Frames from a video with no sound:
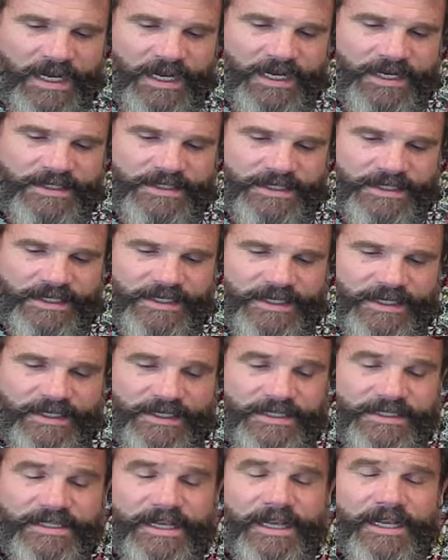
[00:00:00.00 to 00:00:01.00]
is anything
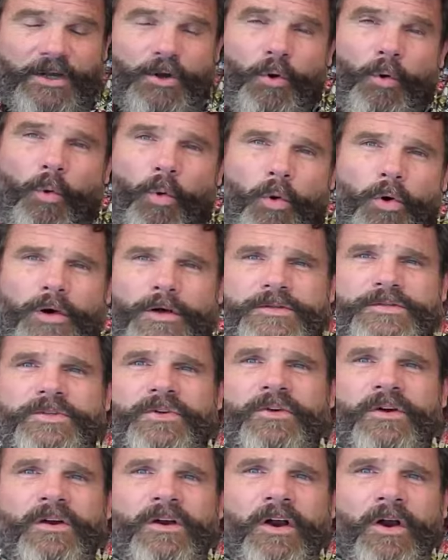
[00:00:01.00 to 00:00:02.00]
that's like quartz
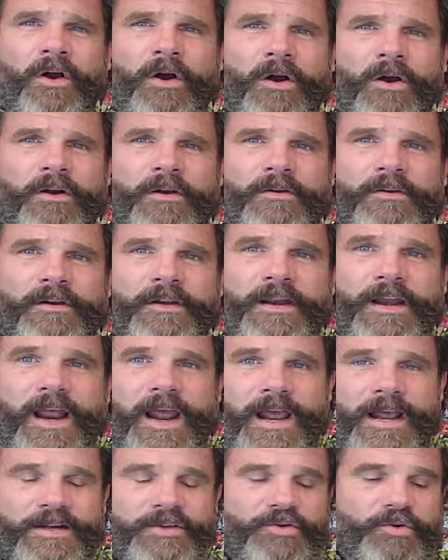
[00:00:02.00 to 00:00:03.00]
or
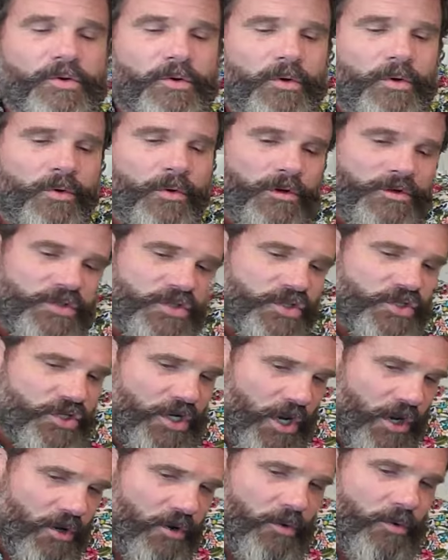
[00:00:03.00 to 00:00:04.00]
natural
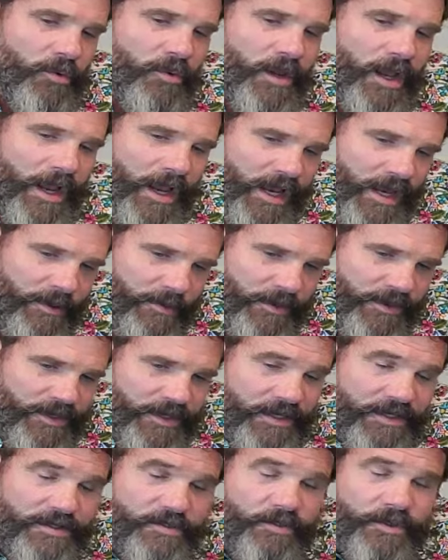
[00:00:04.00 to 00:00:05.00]
stone
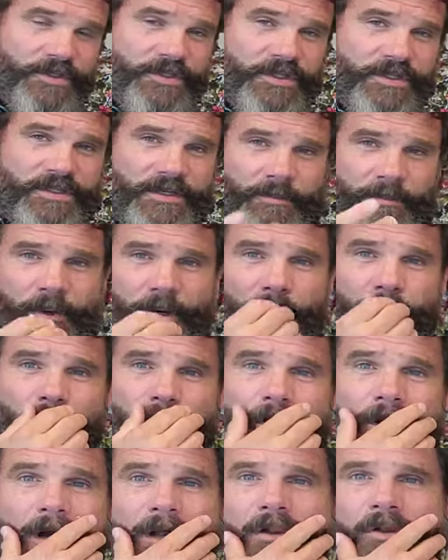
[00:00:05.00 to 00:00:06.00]
amethyst, which is a
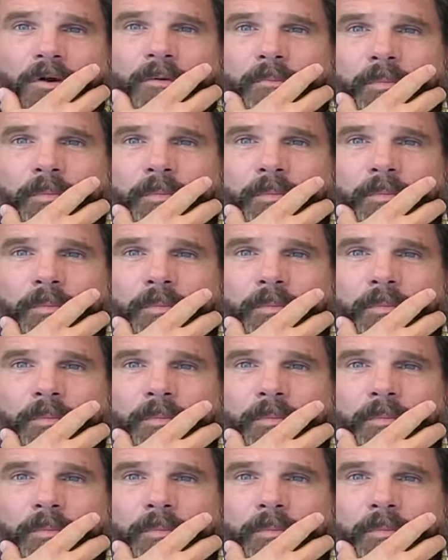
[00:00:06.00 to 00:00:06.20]
purple color.